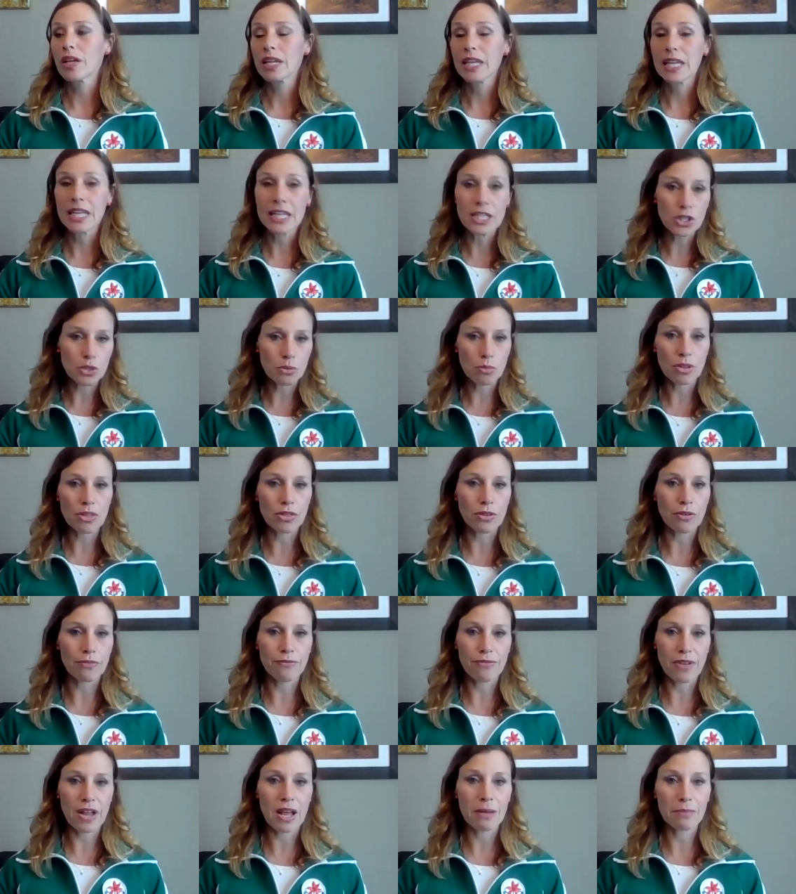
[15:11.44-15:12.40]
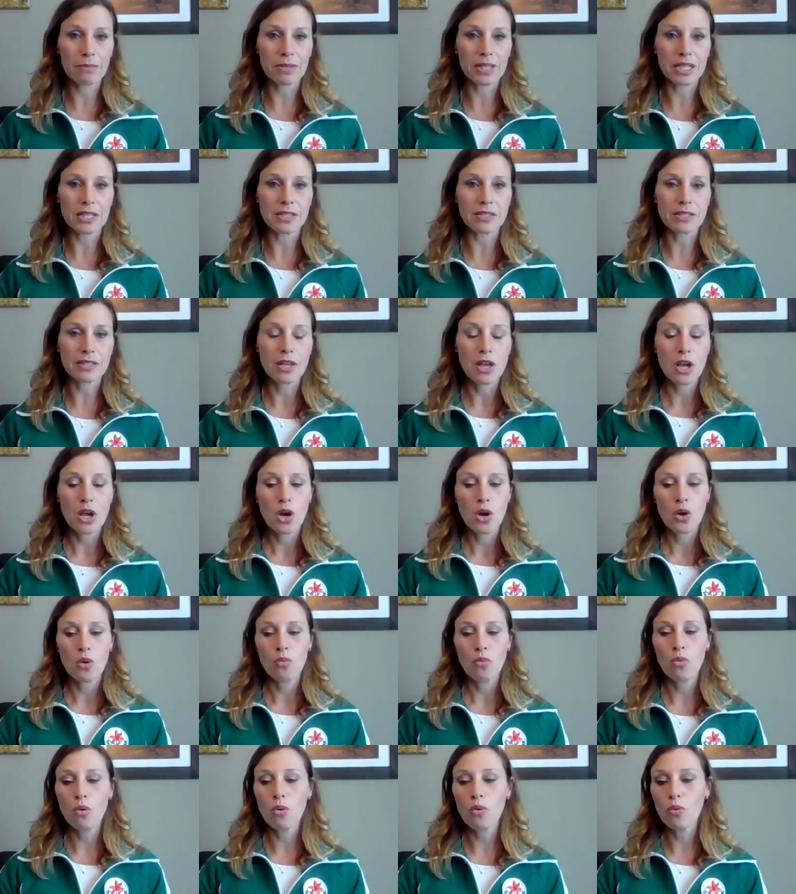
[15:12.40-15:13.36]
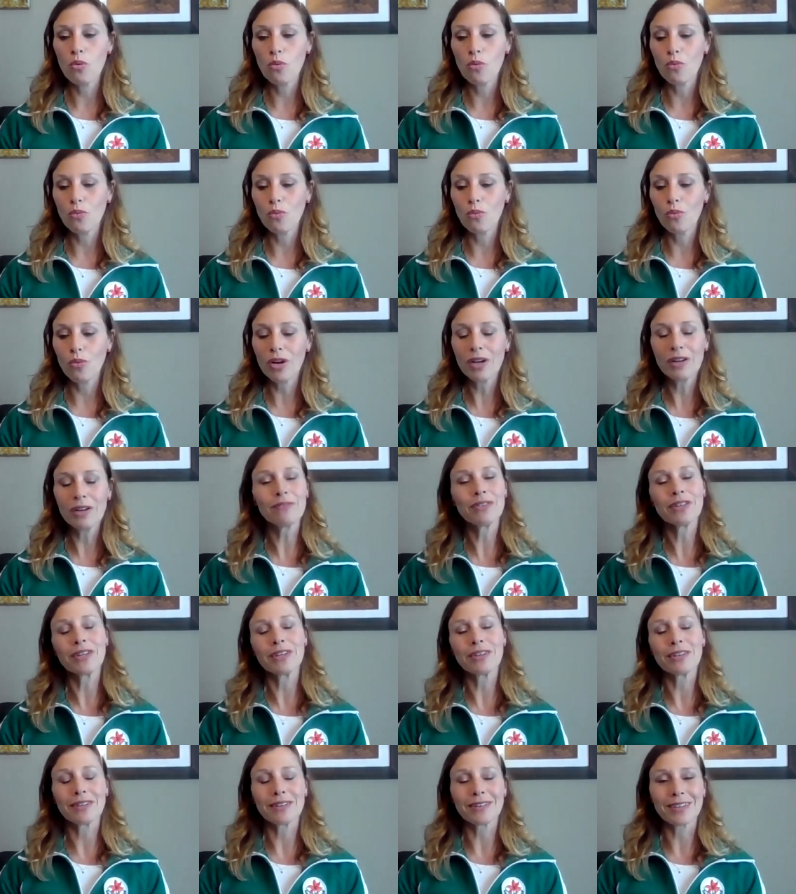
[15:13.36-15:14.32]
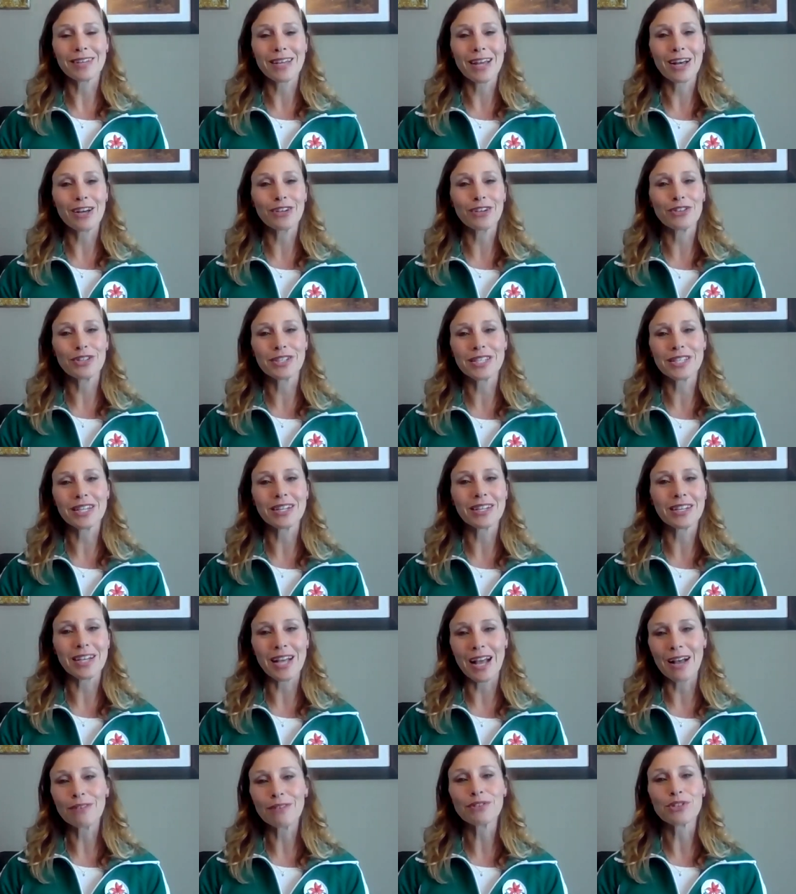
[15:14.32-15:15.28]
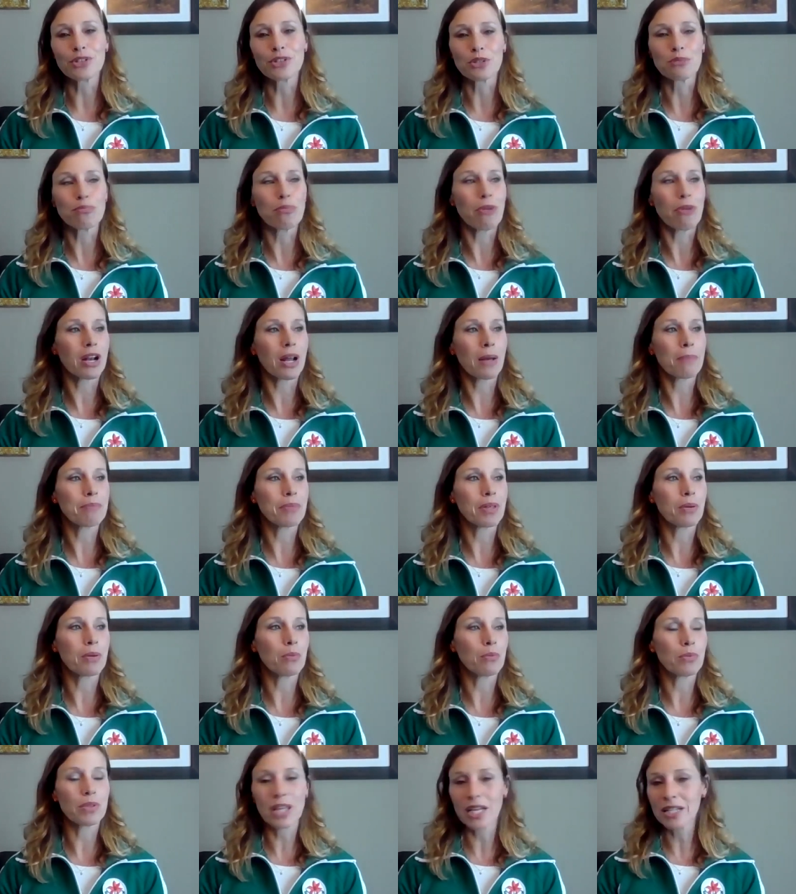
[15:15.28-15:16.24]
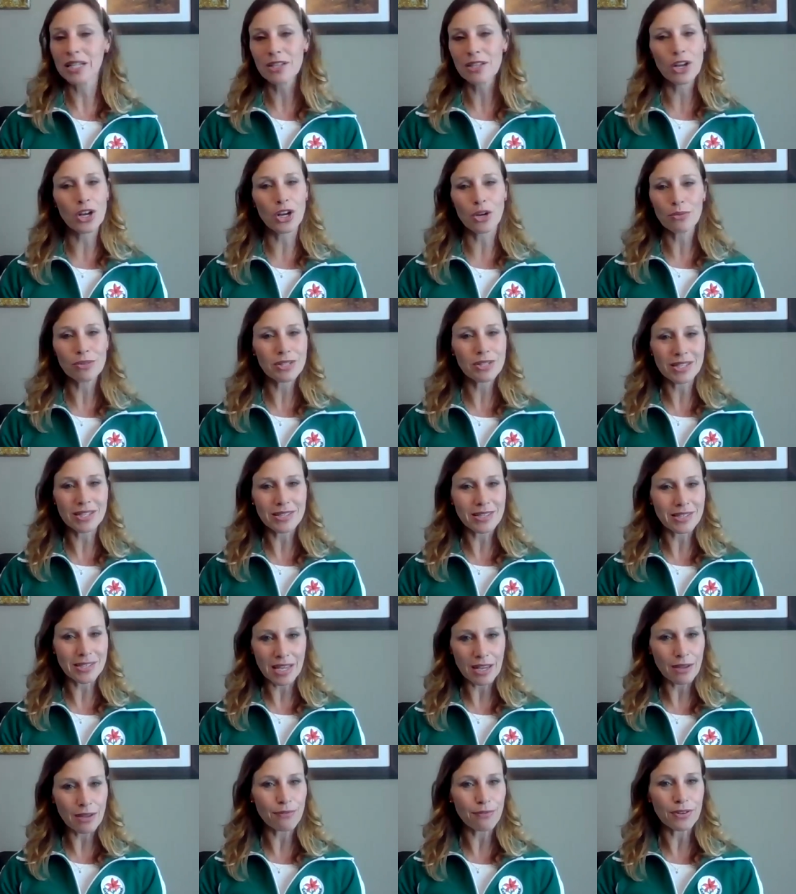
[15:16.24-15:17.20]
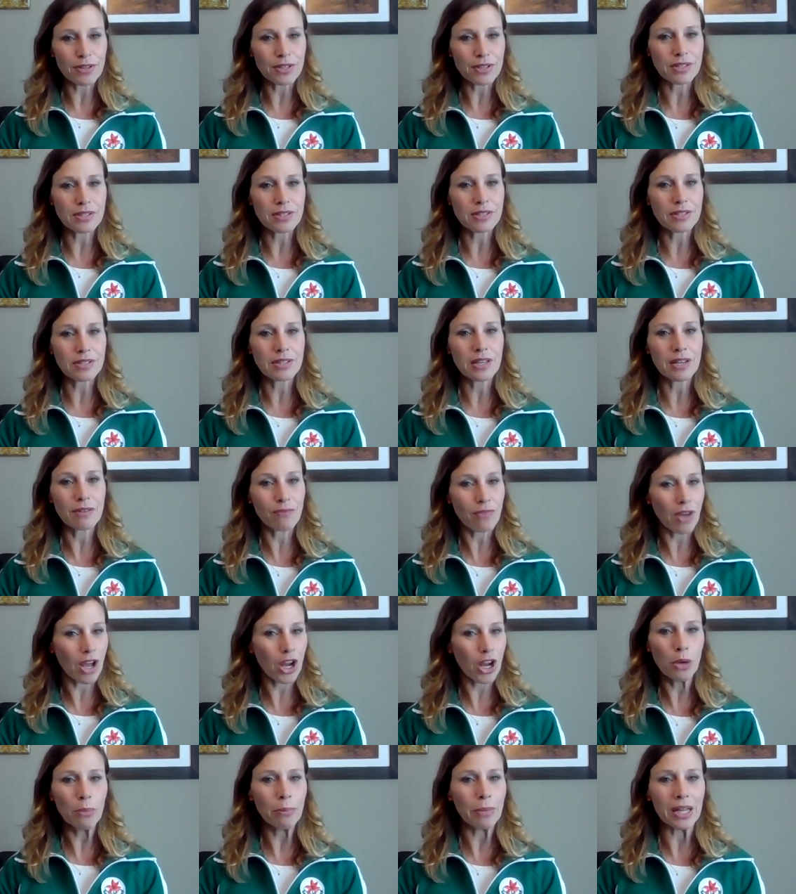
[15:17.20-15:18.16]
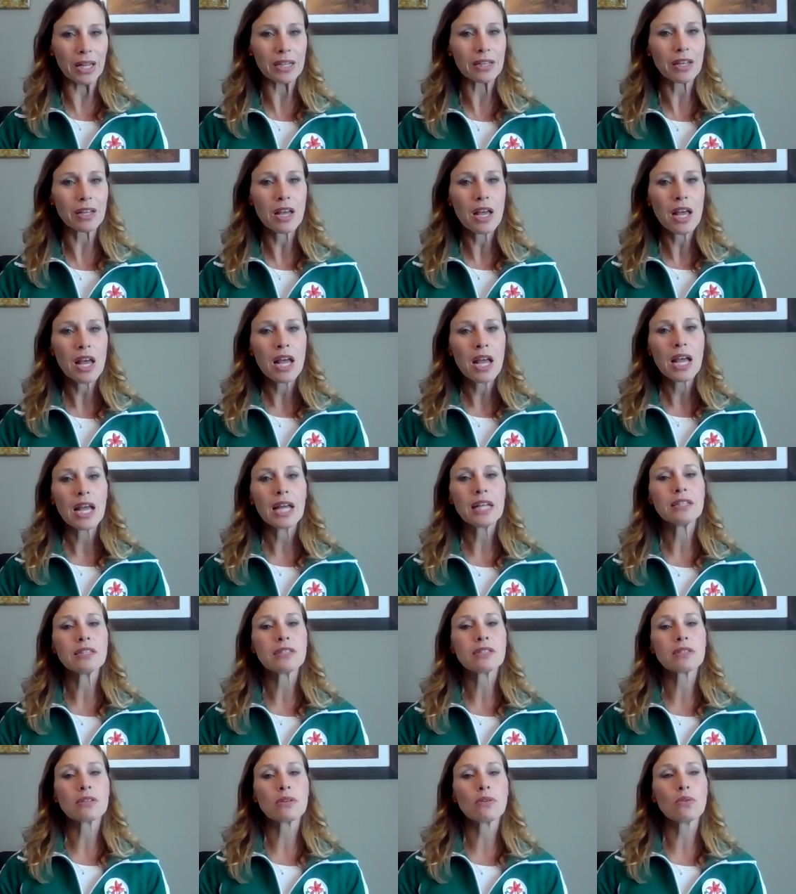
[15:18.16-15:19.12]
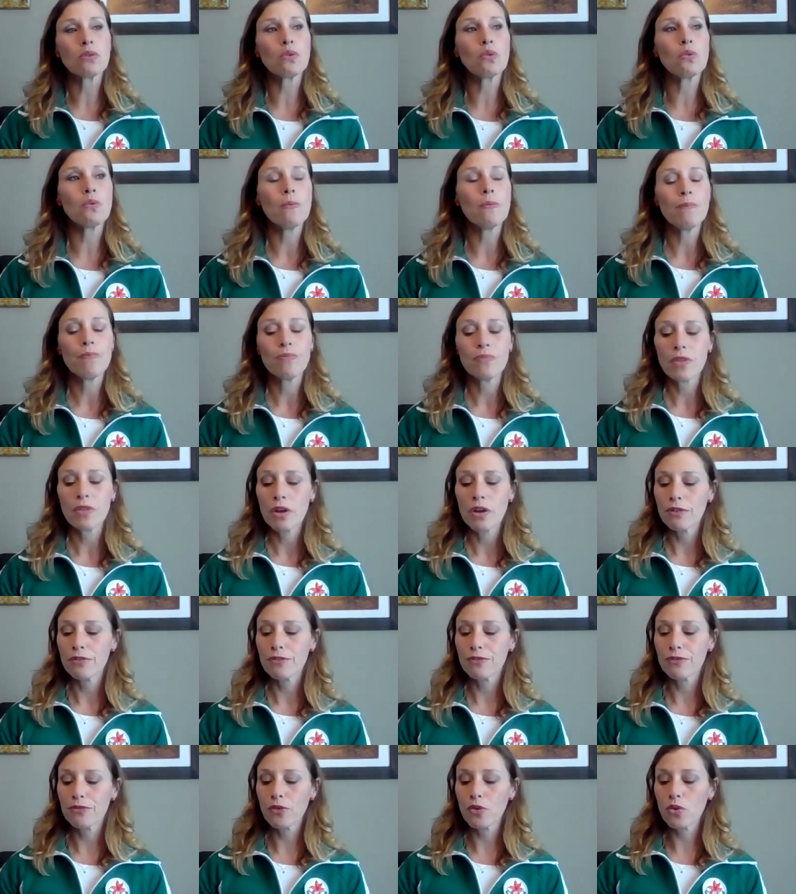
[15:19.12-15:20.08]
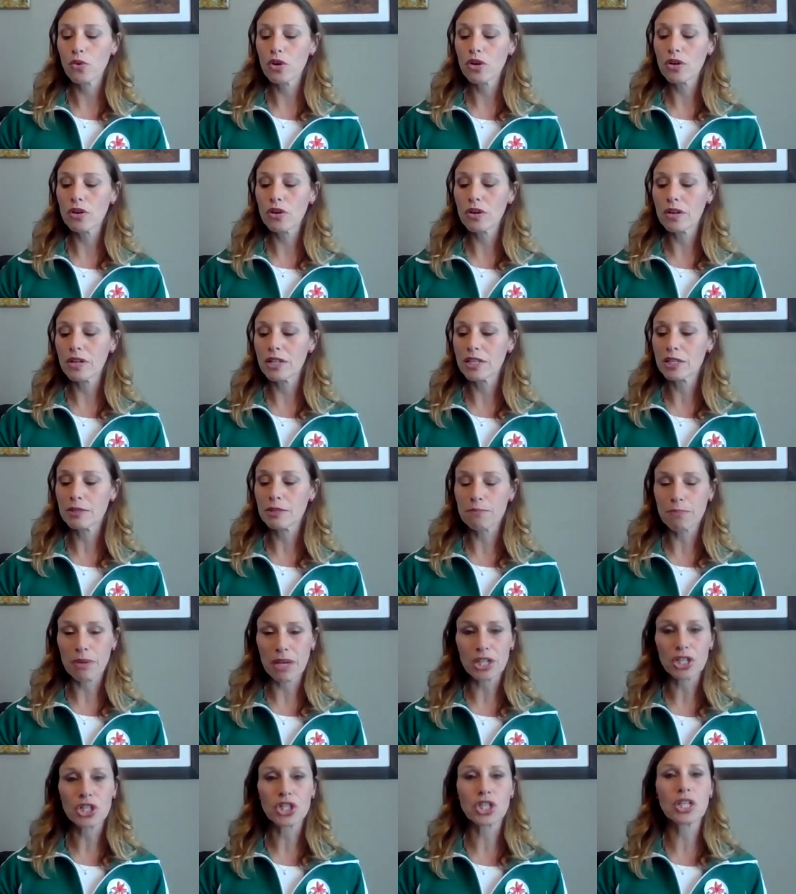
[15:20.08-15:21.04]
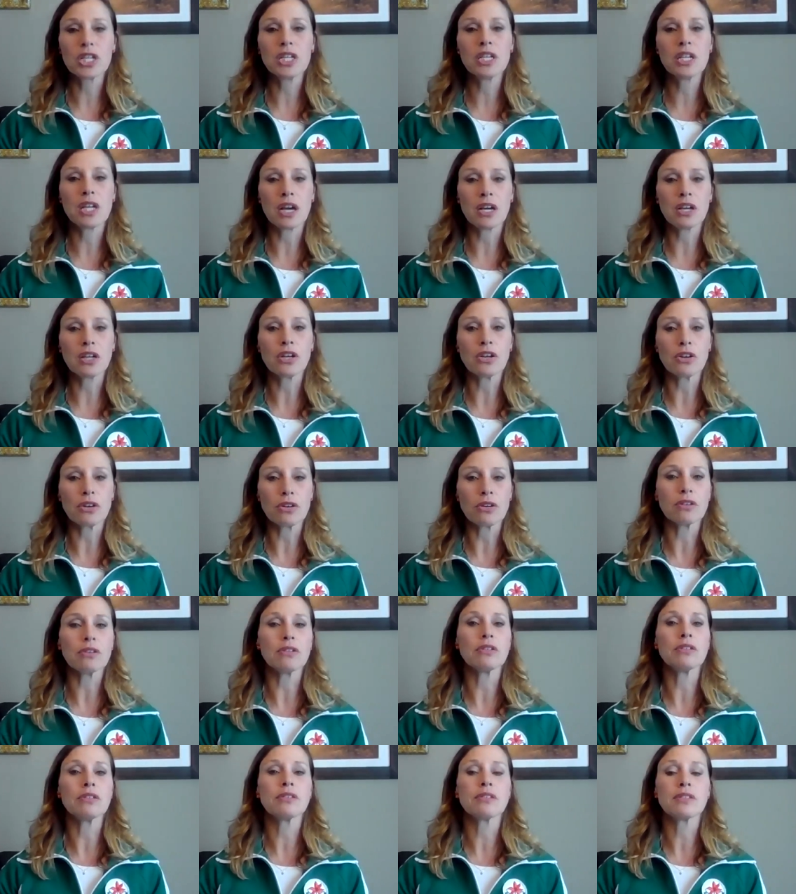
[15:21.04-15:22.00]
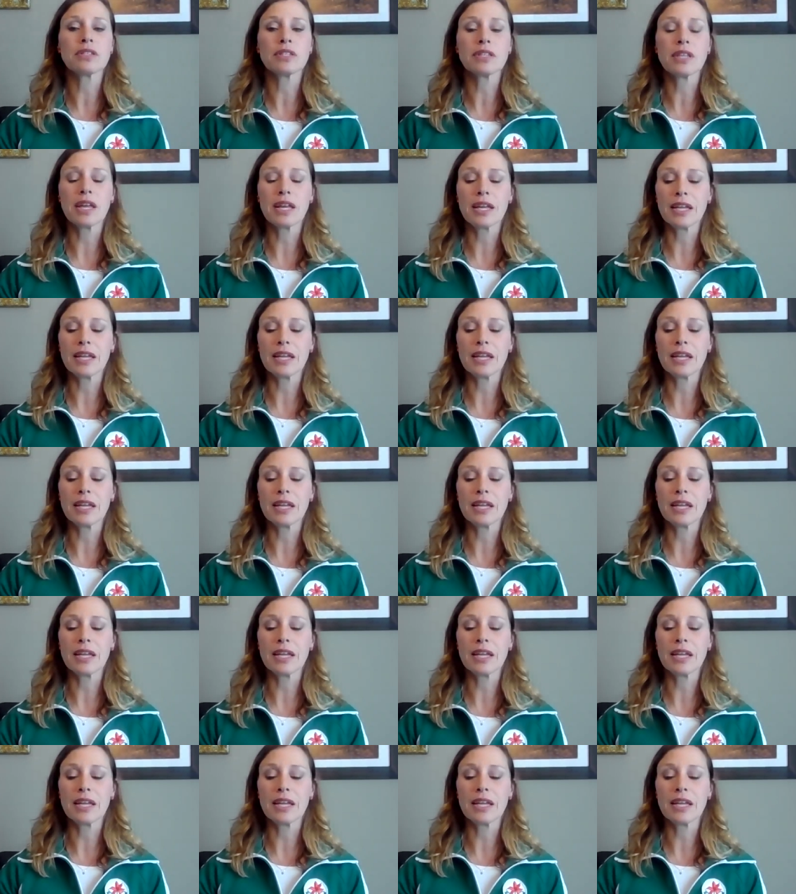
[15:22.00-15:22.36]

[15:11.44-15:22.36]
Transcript: kids are with their families. Well, one of the Calgary City Councillors brought up that, well, that's not always the safest environment. And so for especially young girls